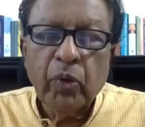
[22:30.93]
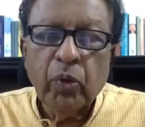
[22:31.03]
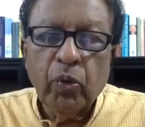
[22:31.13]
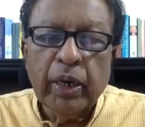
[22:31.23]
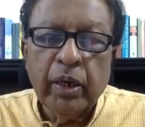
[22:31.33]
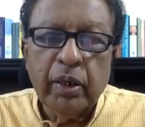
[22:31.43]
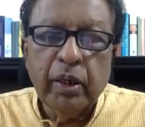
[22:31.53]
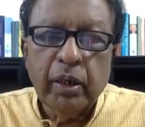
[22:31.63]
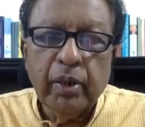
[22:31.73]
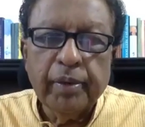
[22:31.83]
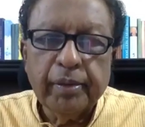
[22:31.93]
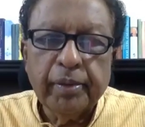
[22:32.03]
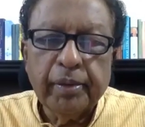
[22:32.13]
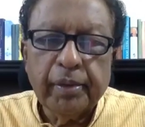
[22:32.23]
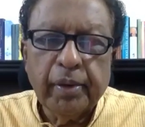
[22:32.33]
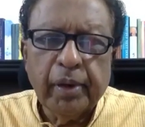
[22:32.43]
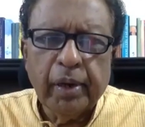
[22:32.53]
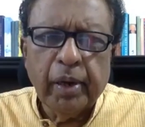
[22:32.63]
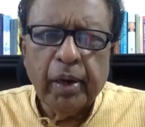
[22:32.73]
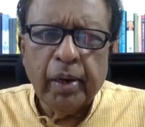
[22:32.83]
when the
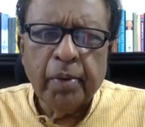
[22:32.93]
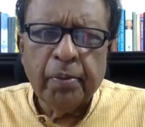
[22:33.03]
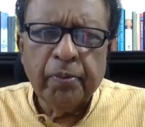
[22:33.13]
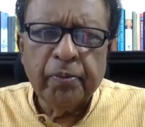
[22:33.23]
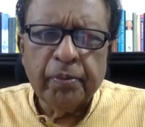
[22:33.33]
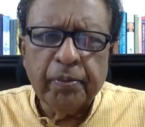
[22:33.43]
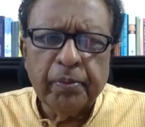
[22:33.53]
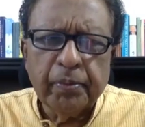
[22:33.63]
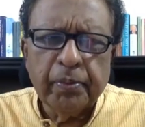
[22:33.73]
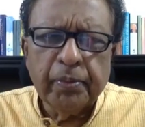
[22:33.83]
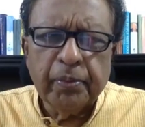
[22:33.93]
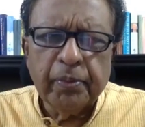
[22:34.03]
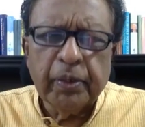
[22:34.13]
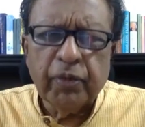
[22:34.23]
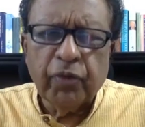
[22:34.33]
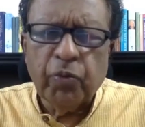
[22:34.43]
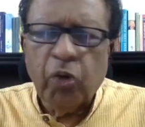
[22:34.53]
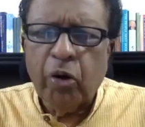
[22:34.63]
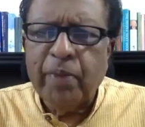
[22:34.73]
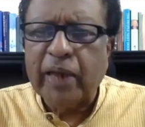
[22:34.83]
uh, when the
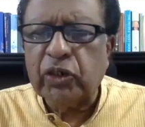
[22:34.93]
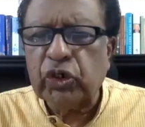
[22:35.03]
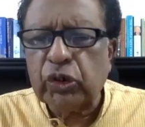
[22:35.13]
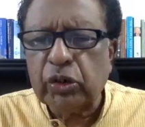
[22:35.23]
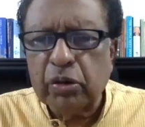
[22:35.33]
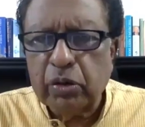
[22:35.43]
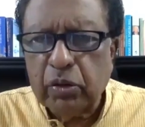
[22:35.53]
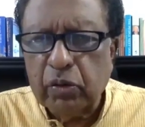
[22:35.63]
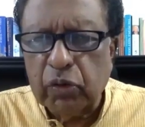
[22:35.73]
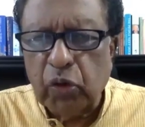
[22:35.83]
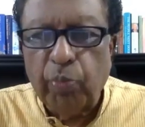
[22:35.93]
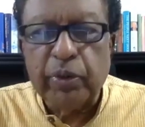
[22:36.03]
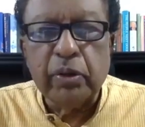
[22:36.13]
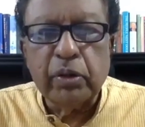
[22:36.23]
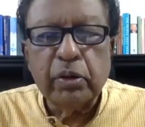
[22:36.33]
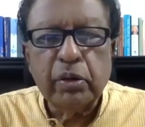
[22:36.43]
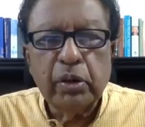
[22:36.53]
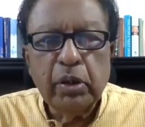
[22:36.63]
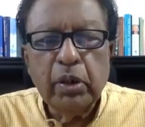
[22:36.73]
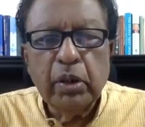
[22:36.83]
football match was opened,
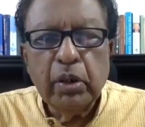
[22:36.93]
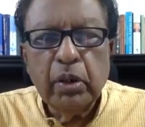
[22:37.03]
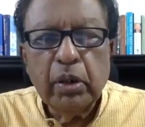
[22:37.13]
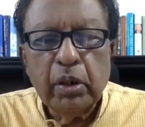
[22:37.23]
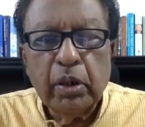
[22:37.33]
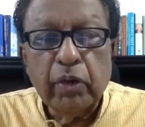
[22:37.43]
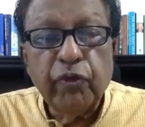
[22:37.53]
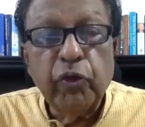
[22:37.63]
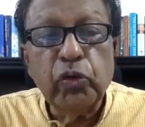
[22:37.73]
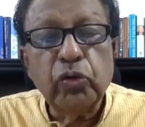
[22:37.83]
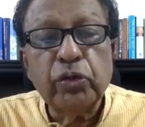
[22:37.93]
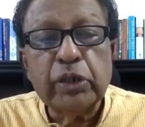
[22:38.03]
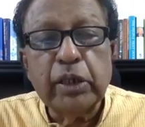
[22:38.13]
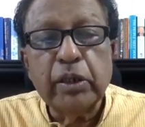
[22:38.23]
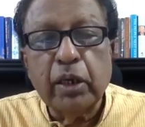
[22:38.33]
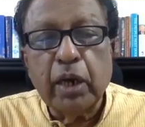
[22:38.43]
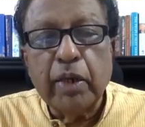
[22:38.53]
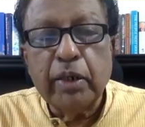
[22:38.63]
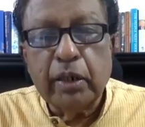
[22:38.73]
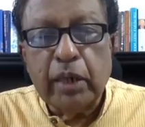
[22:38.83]
refused to sing the
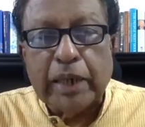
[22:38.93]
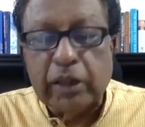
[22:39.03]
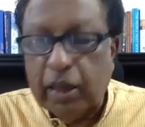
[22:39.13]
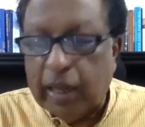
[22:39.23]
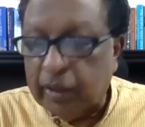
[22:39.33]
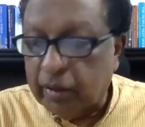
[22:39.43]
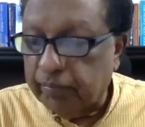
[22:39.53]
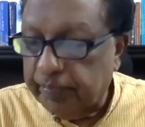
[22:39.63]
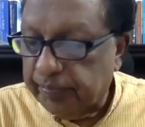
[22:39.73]
Iranian national anthem